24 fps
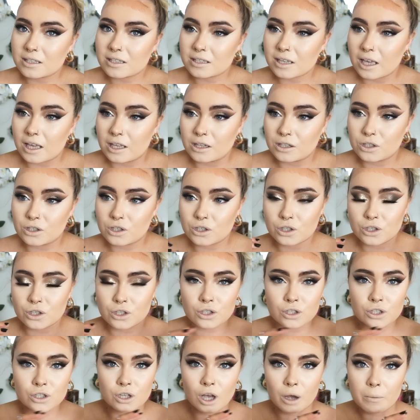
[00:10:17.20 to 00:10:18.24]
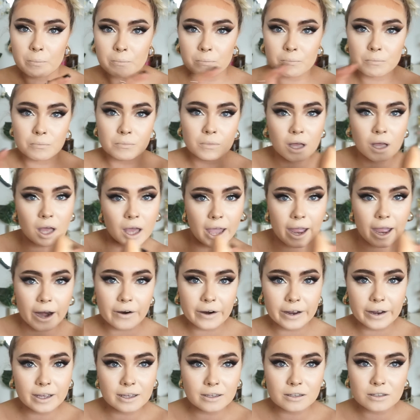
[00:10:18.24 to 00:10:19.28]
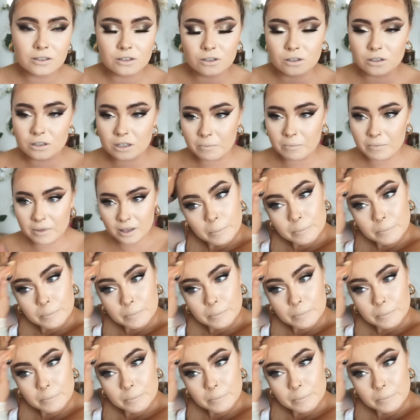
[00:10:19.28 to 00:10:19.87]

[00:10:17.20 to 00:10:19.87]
in some areas or something.